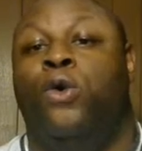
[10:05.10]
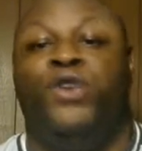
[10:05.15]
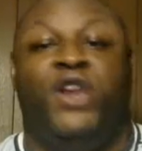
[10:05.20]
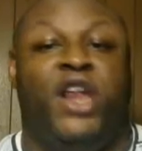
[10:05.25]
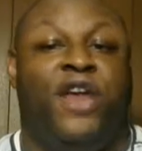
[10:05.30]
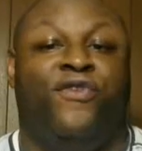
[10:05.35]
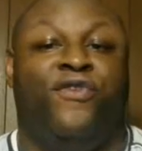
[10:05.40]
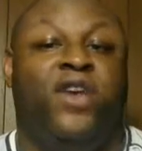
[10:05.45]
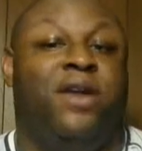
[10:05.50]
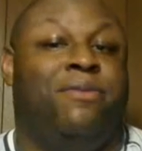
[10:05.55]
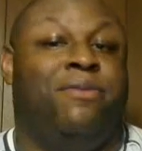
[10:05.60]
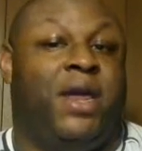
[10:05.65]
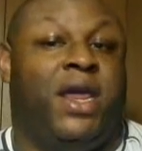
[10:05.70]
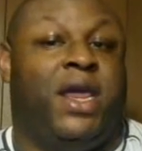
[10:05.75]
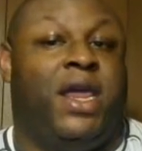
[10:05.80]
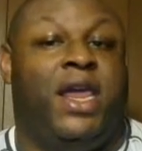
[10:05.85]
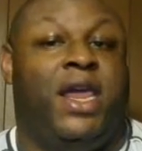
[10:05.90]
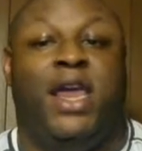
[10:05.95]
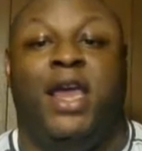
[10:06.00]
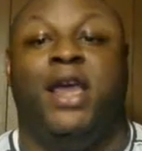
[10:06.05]
different
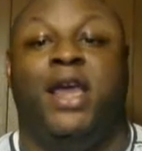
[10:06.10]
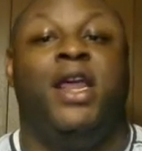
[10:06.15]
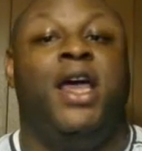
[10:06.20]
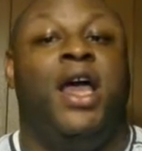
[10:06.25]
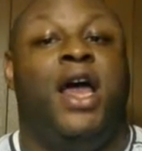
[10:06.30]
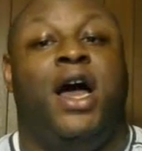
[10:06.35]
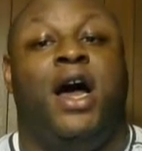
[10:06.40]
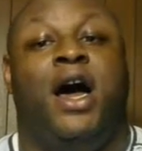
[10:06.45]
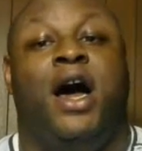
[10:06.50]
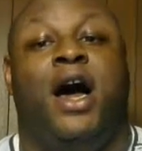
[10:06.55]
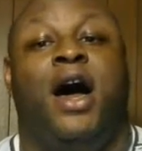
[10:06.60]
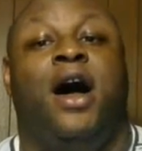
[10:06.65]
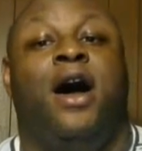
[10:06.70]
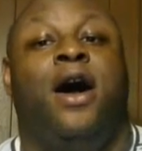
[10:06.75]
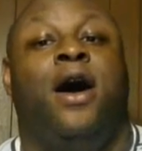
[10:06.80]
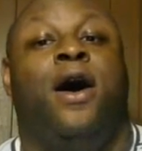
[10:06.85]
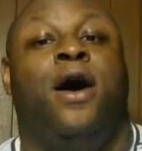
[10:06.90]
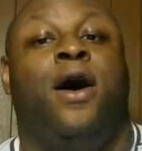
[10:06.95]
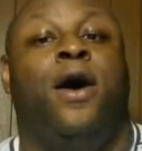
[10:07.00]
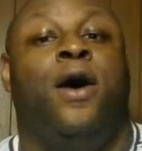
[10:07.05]
man
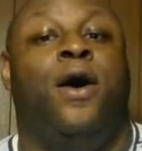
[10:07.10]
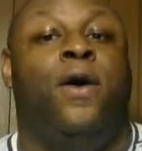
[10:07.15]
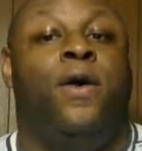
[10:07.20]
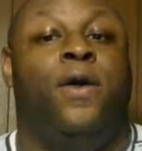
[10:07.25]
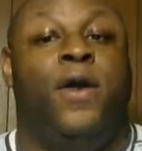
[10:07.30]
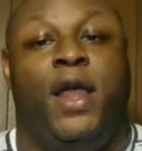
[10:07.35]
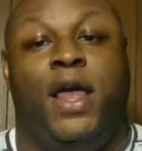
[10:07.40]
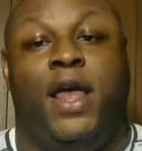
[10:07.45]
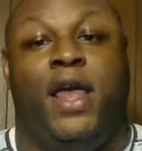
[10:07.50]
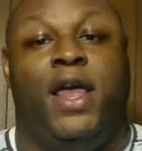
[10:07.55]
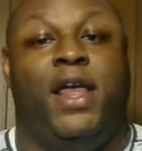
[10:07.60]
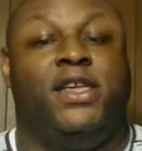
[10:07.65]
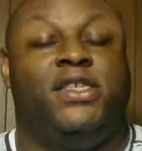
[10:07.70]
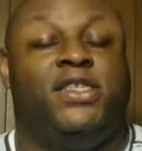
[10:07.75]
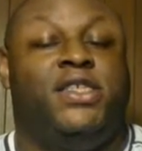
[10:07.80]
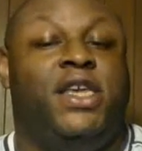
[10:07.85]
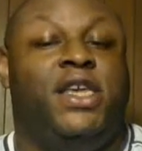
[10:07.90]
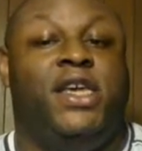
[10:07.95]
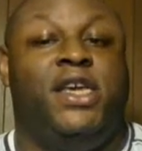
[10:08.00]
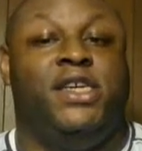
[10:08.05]
all last
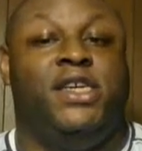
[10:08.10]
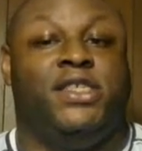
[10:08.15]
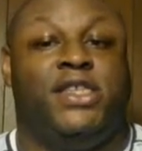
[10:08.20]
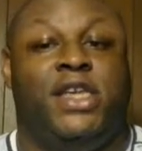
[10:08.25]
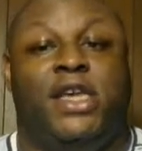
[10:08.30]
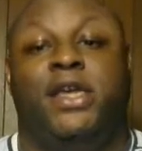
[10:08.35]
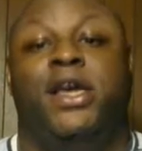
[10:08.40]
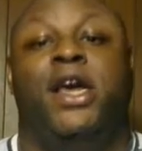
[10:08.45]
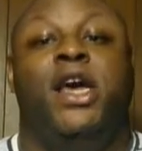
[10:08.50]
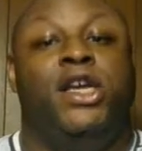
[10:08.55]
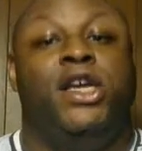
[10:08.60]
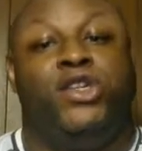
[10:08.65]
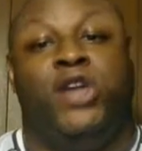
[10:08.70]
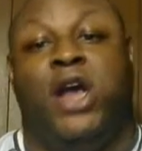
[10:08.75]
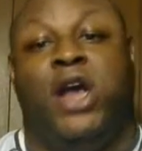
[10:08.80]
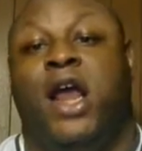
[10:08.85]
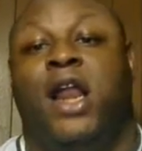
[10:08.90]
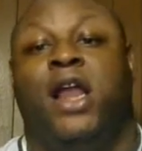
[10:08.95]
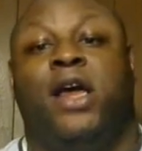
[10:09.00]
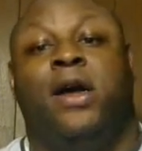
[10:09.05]
season
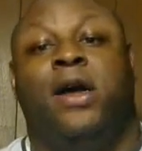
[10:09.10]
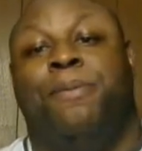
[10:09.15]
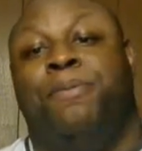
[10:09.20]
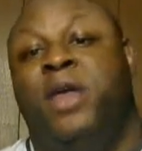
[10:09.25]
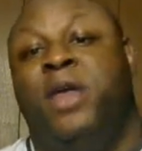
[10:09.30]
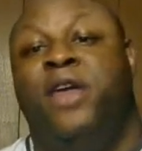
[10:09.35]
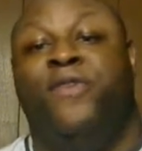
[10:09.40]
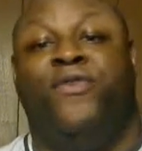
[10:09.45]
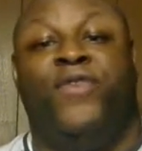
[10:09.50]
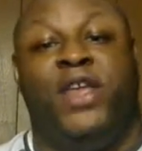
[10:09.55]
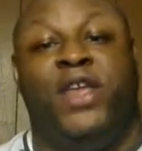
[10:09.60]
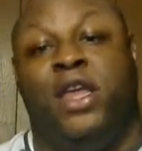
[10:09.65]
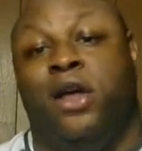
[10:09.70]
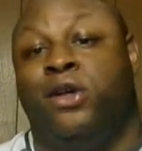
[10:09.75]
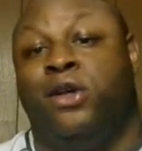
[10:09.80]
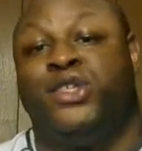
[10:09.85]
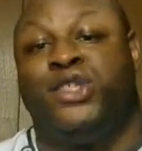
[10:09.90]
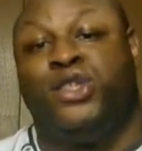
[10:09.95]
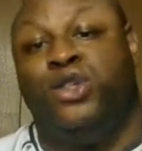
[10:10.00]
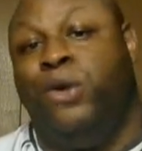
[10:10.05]
trying to compete for
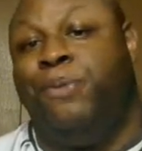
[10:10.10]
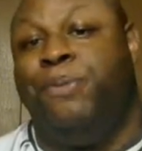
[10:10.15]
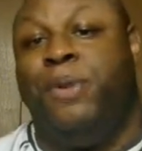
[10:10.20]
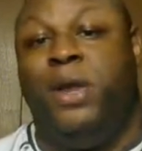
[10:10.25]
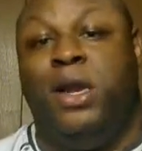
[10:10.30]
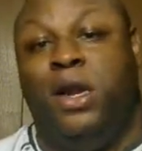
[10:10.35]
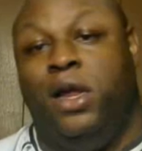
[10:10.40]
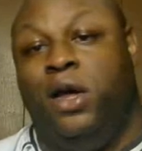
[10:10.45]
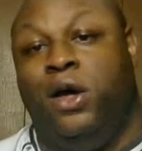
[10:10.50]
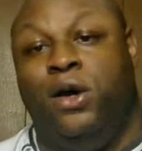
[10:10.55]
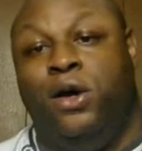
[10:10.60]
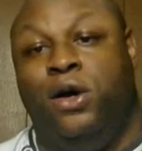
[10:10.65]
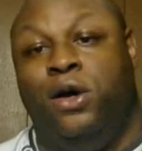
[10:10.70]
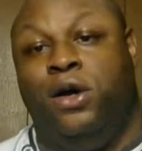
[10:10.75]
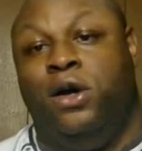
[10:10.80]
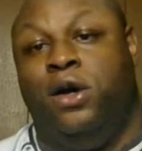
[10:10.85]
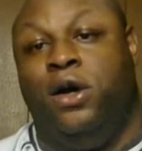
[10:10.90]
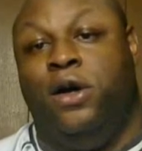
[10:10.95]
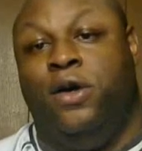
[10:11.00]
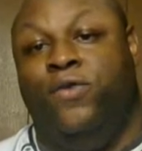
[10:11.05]
your stupid
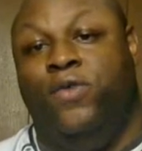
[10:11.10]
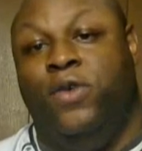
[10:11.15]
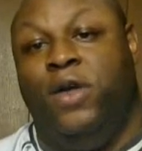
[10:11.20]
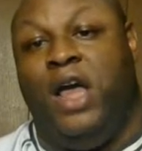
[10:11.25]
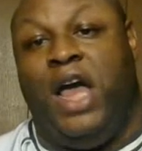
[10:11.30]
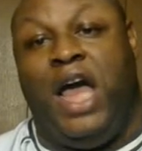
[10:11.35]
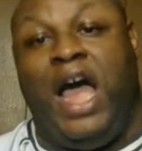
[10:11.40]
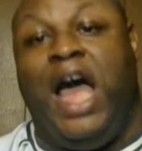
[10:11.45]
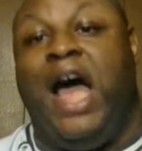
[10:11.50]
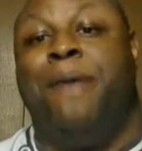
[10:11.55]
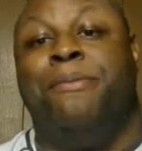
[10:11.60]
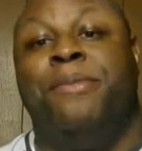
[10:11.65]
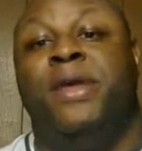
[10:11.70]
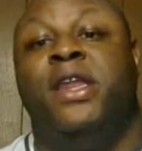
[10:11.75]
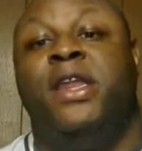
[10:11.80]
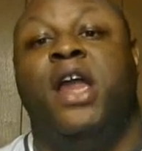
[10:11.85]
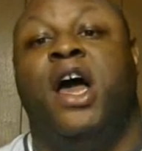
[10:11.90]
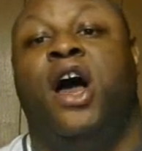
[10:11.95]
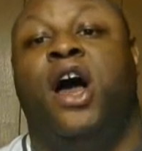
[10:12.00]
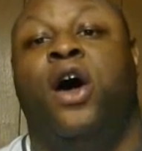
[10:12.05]
love. I mean
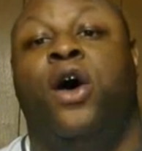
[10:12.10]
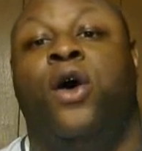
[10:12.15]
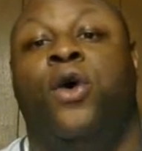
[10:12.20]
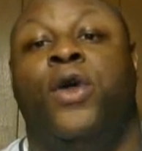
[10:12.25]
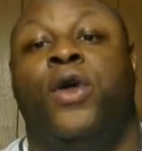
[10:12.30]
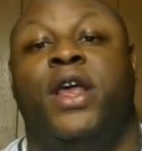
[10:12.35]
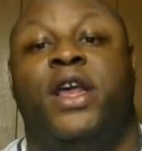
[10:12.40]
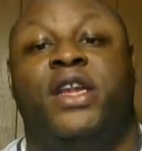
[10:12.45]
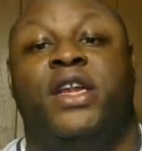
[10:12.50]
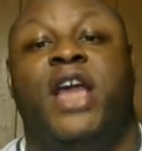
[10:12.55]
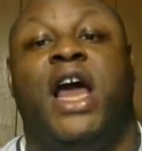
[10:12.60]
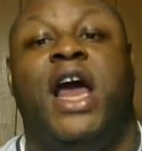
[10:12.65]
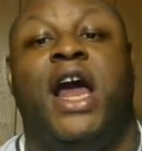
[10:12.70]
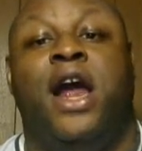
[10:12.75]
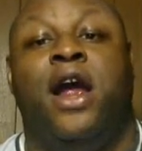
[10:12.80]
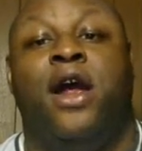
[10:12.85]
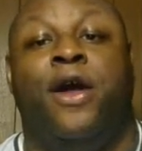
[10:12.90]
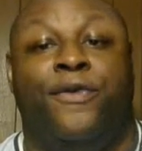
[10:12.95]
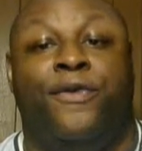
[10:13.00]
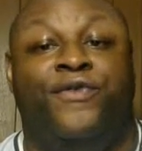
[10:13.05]
the whole
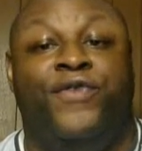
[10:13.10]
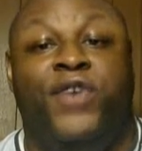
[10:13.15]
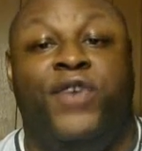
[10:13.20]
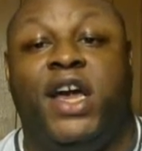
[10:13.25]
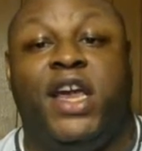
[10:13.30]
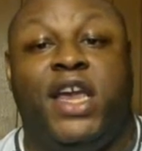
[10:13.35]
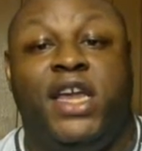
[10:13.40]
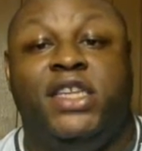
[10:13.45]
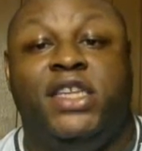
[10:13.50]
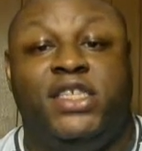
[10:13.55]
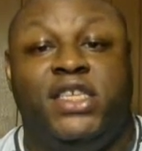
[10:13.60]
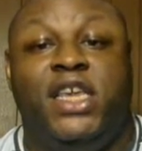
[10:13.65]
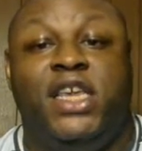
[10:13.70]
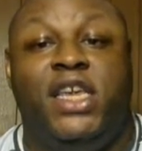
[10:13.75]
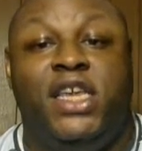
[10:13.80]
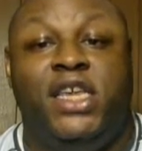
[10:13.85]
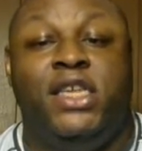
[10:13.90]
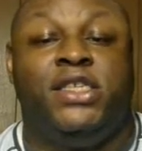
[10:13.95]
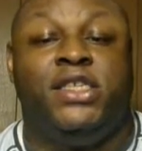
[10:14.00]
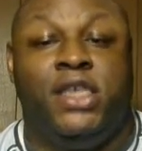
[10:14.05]
entire fucking
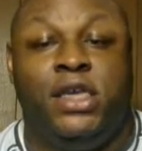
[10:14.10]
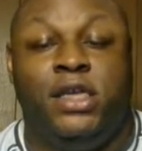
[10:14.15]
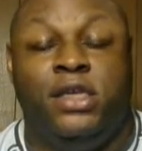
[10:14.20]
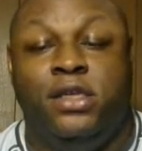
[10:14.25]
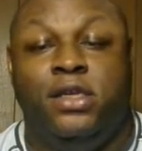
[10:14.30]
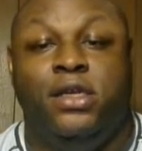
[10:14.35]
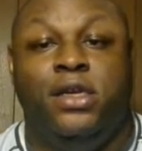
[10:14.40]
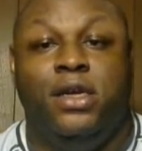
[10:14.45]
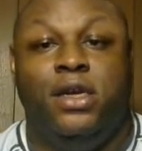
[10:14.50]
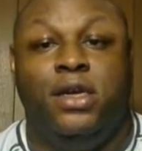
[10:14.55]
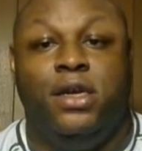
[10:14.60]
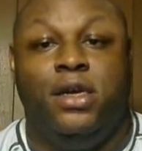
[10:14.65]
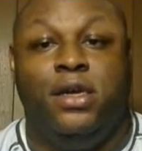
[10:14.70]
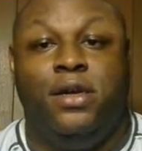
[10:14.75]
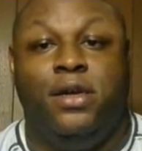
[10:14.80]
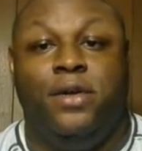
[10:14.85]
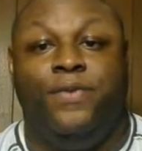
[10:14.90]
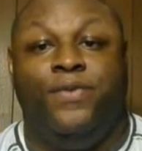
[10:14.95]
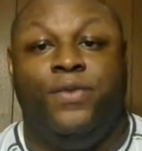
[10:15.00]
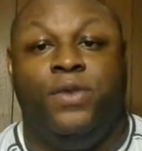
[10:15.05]
season.
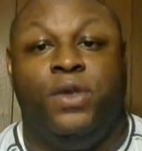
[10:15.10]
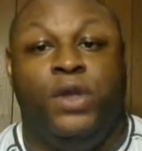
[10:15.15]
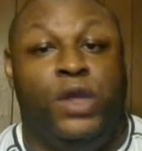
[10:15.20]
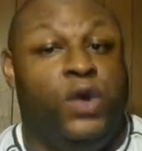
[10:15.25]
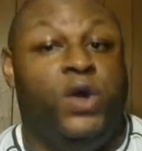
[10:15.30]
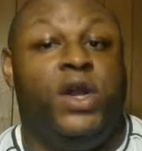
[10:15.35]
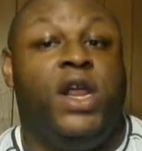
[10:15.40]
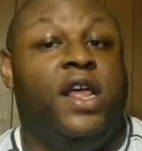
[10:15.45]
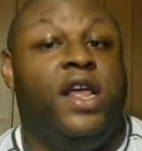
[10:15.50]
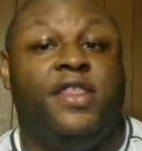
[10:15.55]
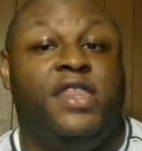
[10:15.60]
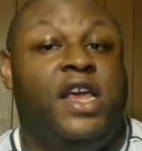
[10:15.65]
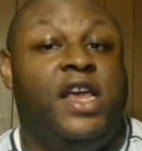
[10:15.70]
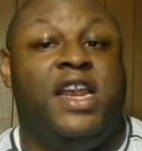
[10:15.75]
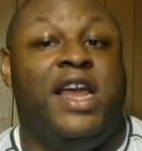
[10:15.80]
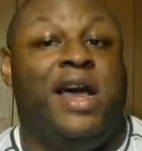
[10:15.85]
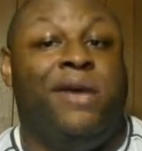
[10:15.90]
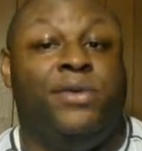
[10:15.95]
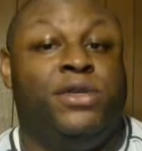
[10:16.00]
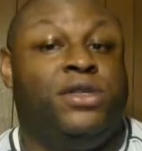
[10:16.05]
You didn't think
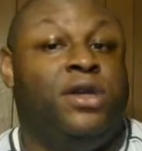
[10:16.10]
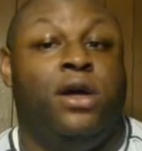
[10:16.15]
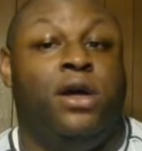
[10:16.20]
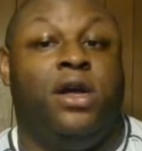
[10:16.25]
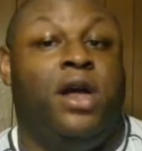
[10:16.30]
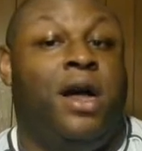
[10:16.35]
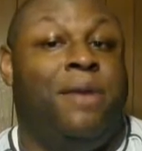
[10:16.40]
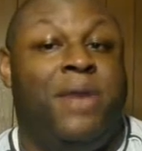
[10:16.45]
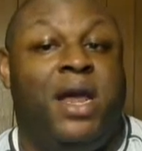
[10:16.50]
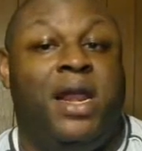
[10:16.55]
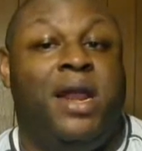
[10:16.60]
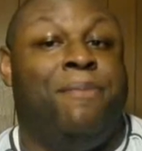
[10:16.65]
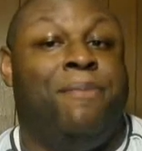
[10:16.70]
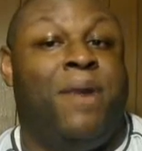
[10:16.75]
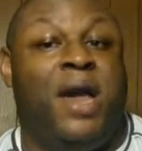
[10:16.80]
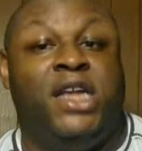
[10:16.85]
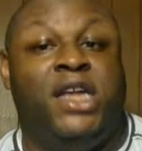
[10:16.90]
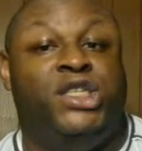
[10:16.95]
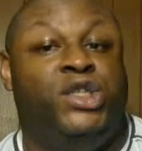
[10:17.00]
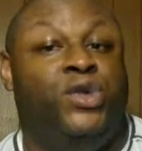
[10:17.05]
that was going to come back to
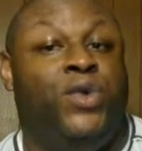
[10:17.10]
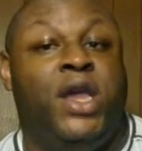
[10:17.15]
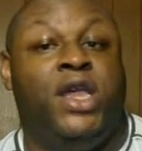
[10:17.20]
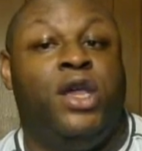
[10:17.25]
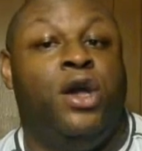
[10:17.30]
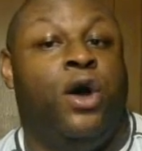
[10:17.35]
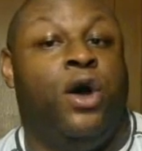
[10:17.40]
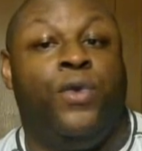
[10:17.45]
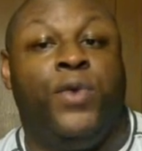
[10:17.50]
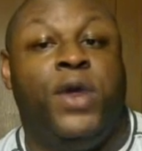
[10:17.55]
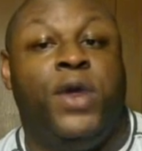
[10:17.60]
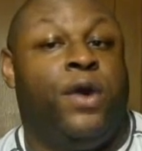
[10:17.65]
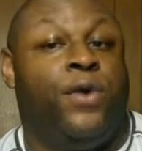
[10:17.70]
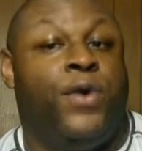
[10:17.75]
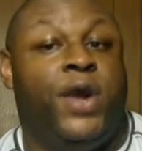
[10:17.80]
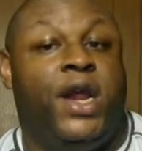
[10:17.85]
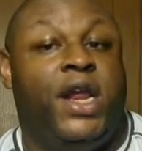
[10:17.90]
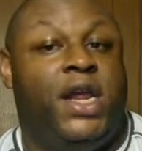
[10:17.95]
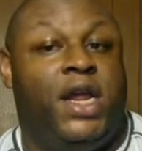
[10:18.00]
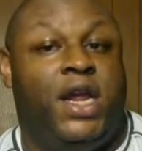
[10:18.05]
bite you in your rear
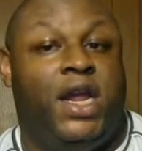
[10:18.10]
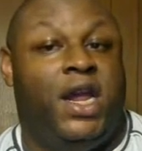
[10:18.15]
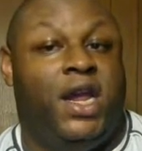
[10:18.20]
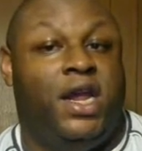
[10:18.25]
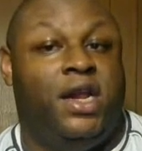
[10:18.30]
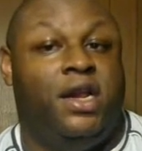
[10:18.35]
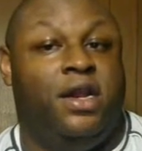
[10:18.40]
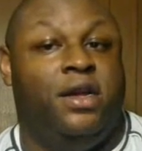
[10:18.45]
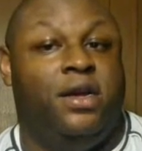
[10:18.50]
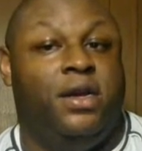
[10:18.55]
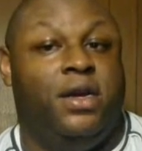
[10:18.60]
end?